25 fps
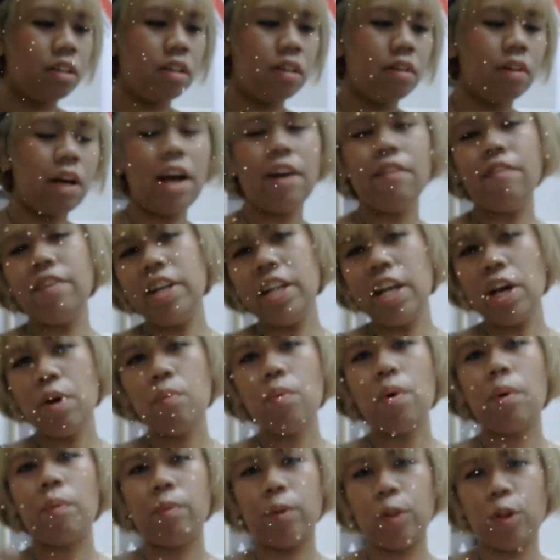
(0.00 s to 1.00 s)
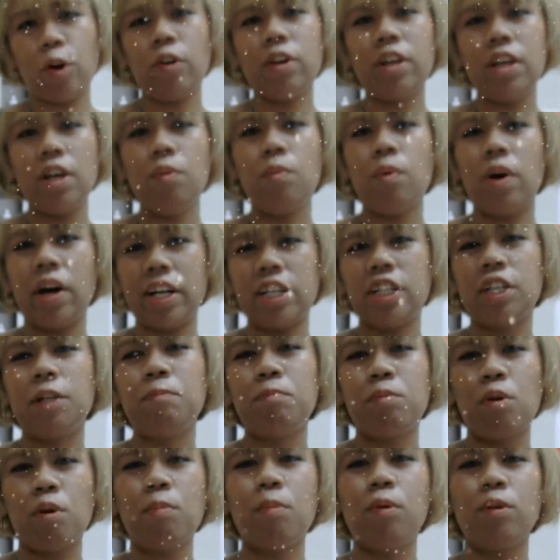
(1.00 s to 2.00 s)
every day we're talking, we're actually
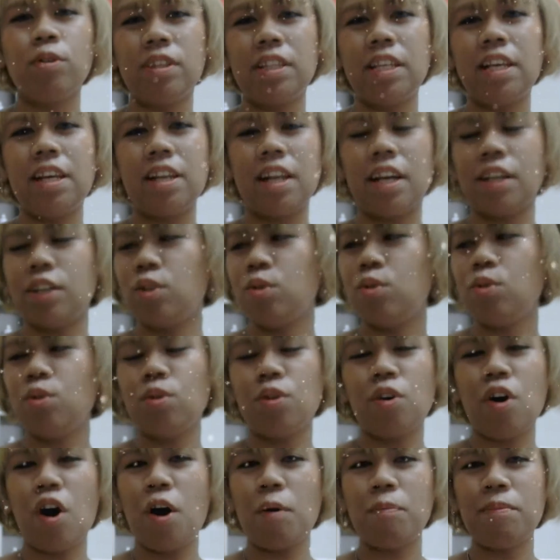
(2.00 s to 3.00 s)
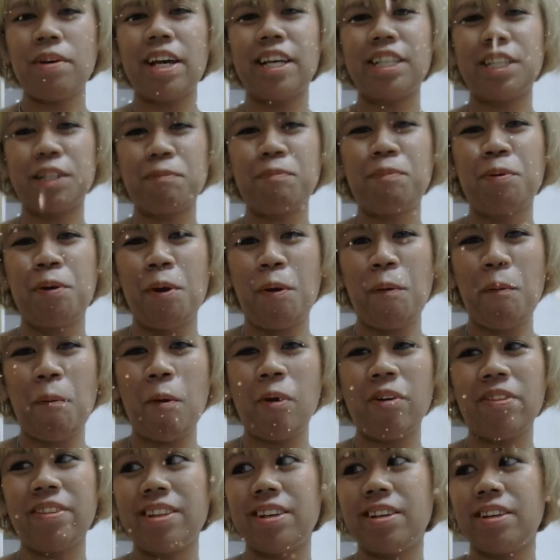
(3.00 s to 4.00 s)
promoting lah. So don't call me as a
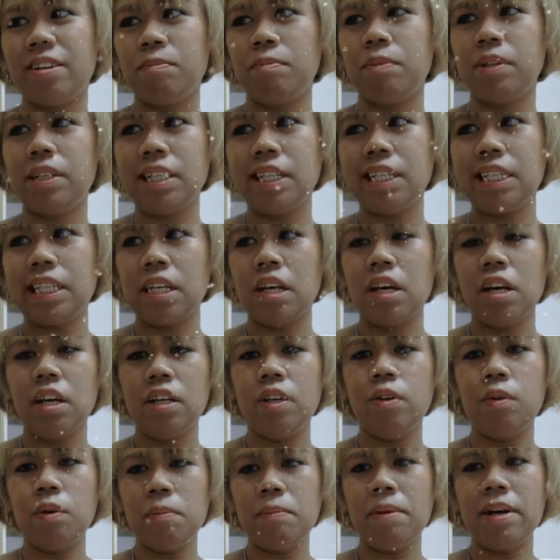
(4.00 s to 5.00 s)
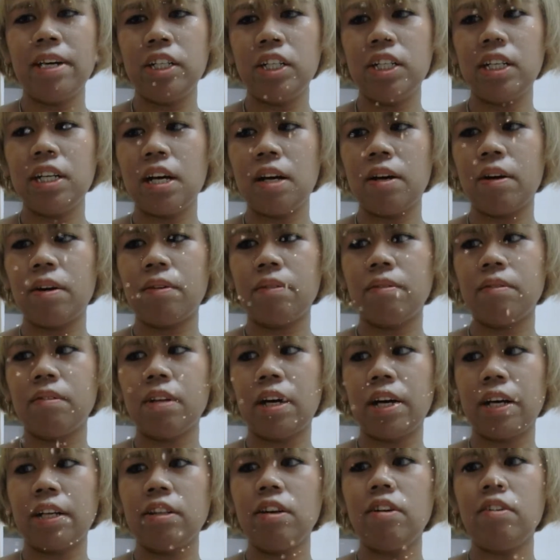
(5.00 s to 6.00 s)
promoter, because you imagine lah,
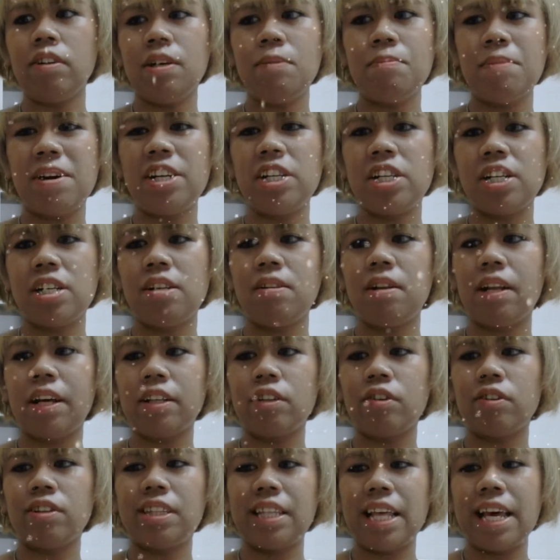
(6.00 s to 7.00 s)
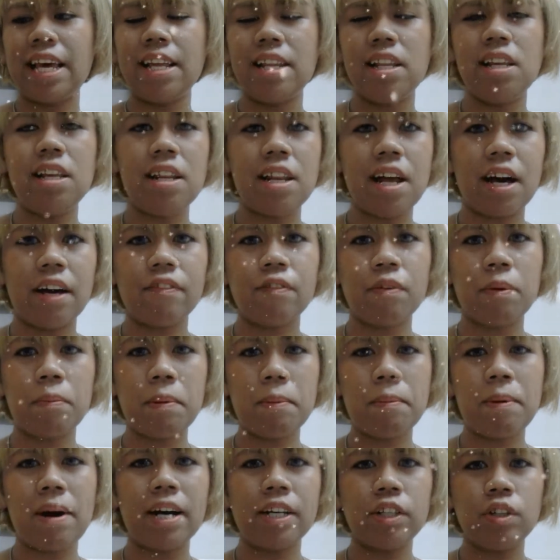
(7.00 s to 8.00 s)
like not imagine, like your daily life, when
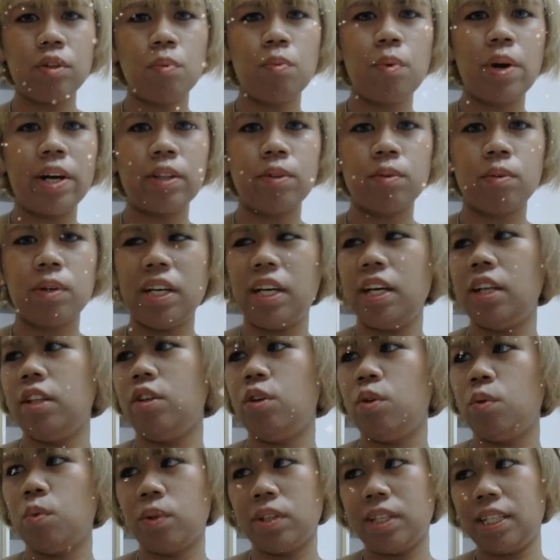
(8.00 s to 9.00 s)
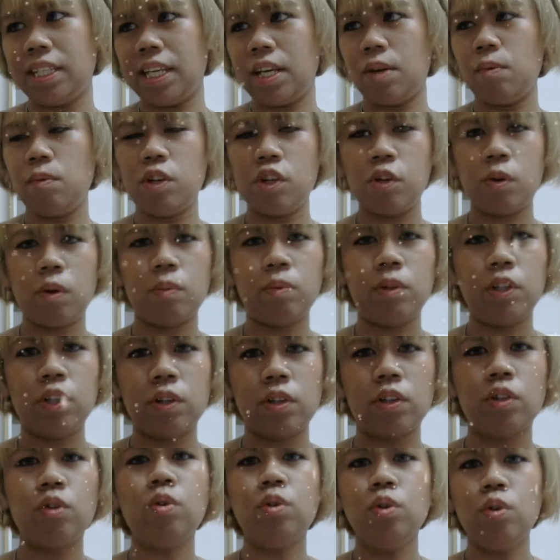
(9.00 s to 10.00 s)
people ask you where to eat, you will say which one.
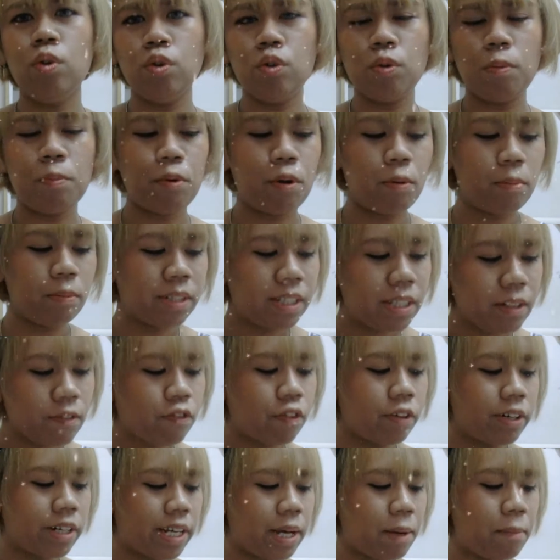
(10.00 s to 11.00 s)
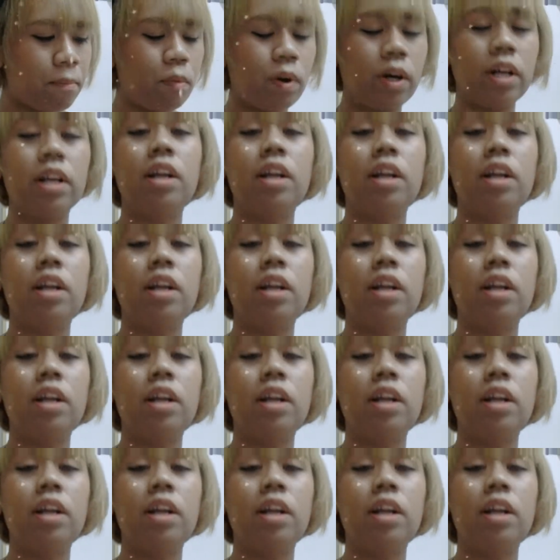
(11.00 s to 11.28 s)
So you're also promoting for them what.